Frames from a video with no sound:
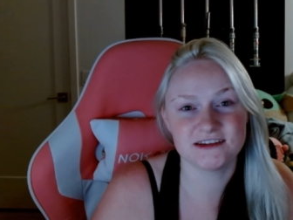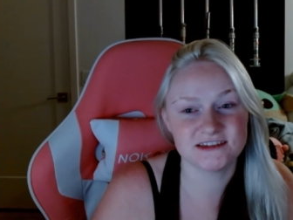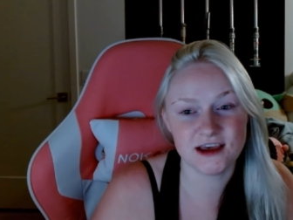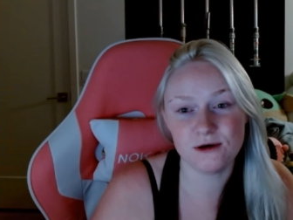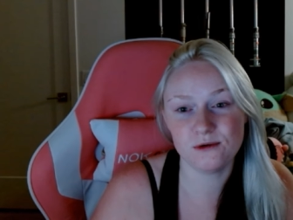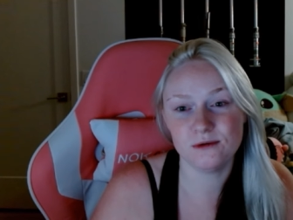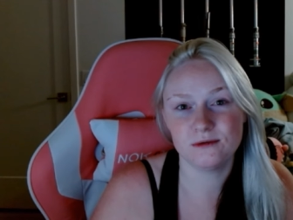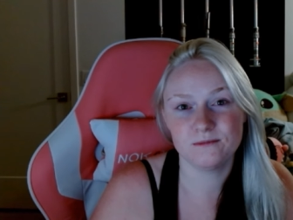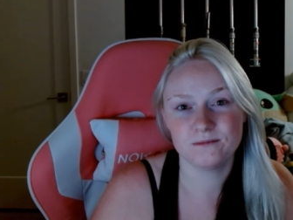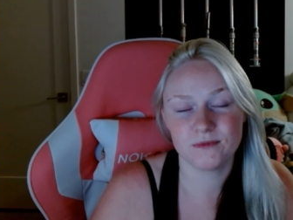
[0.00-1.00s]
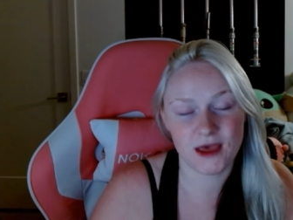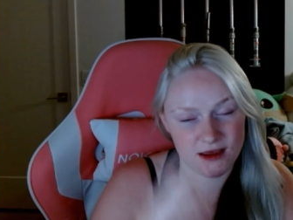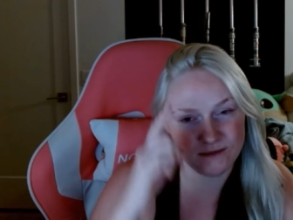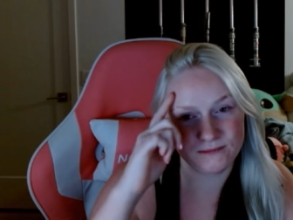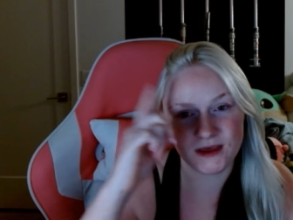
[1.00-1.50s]
So
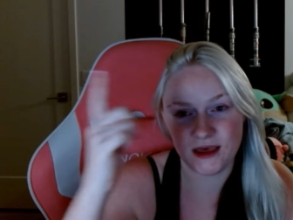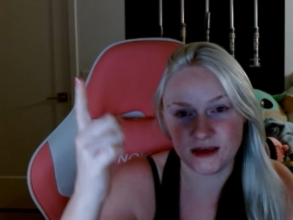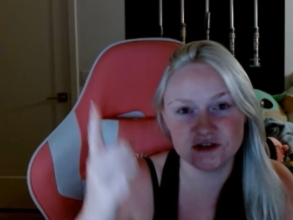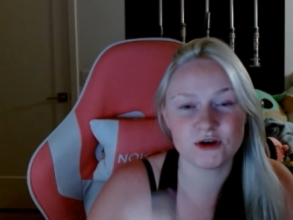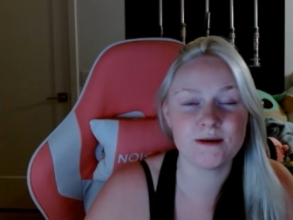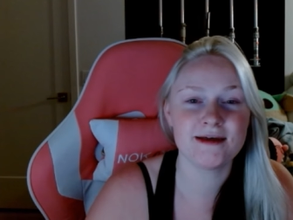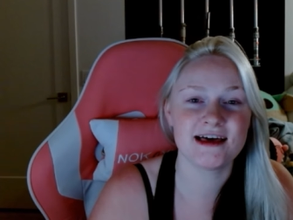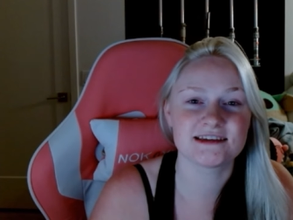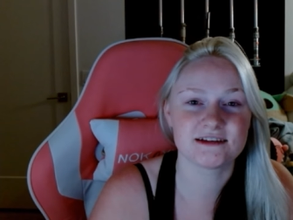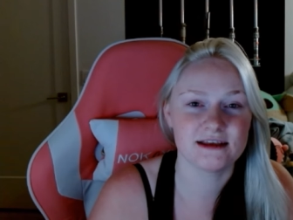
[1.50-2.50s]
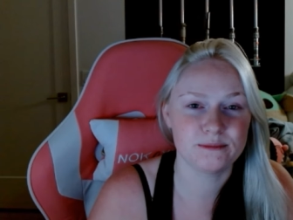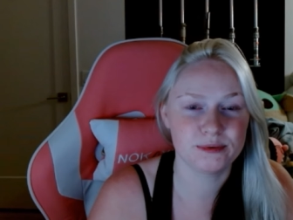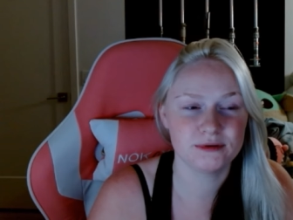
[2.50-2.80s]
enjoy my last clip.